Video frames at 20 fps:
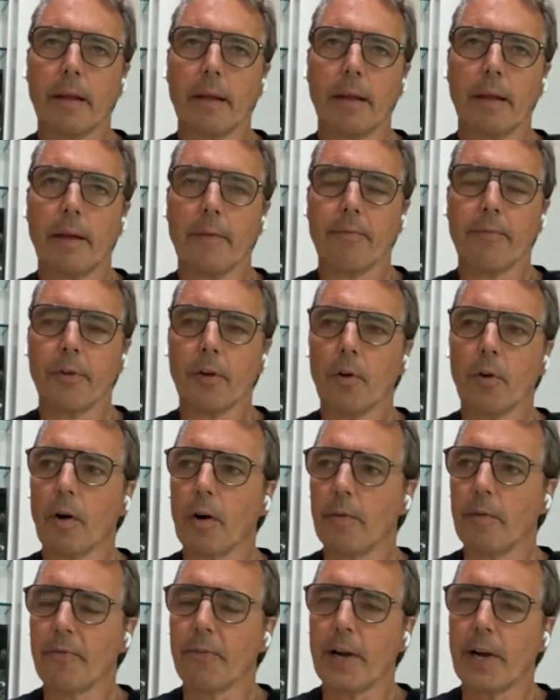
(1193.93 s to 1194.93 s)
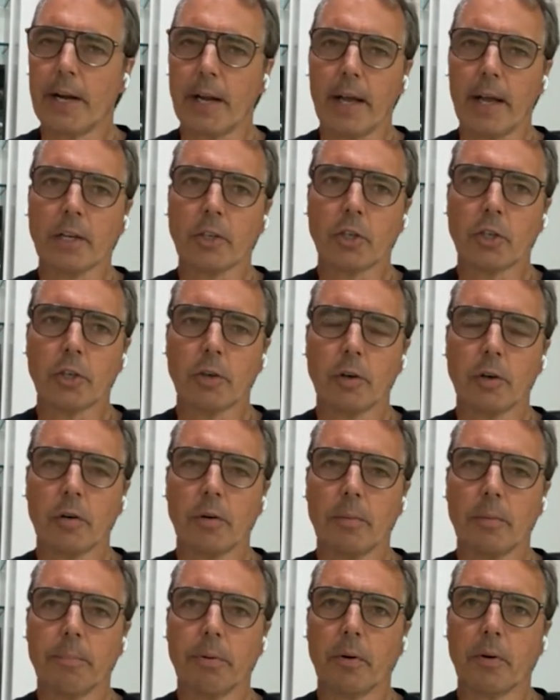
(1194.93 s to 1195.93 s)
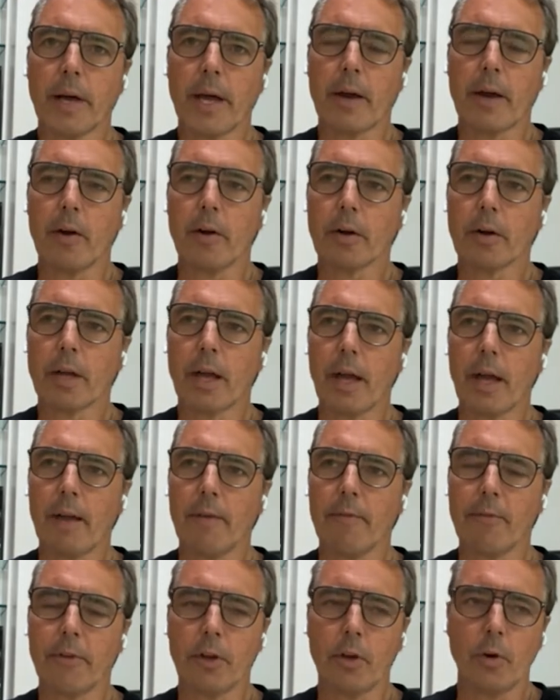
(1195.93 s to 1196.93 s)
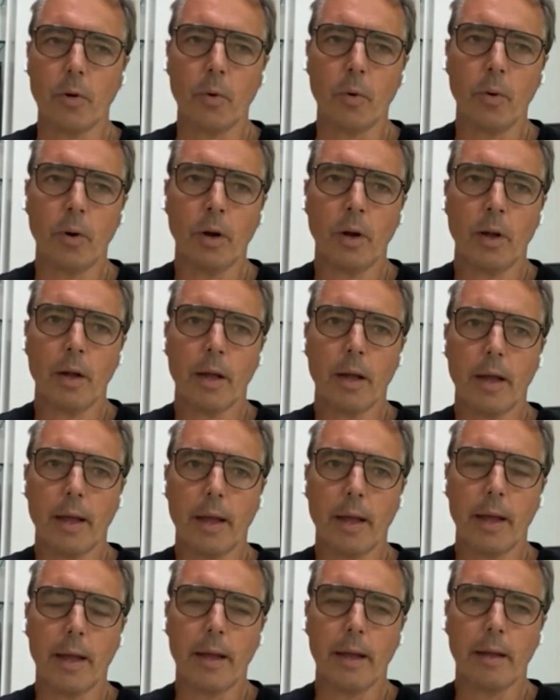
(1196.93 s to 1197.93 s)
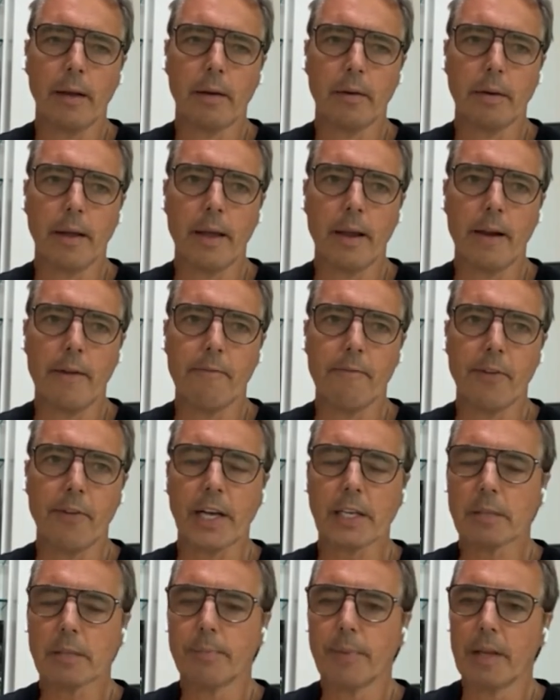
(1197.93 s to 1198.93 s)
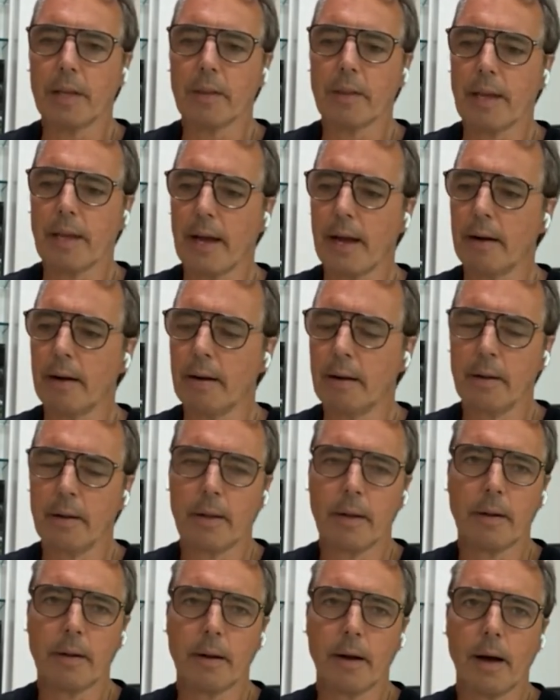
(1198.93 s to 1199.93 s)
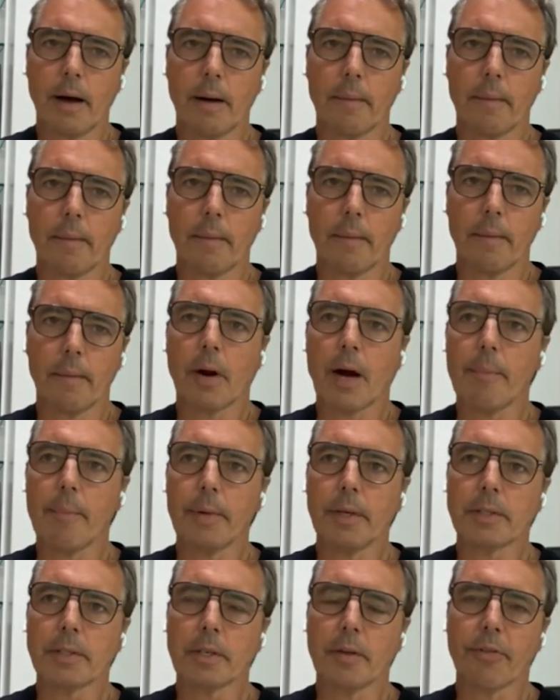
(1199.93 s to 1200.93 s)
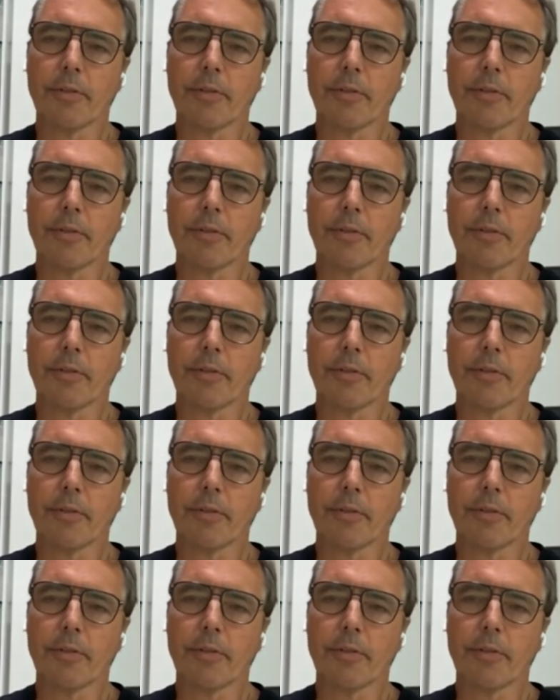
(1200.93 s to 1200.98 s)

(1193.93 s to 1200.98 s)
if your financial planner gave you an investment that promised a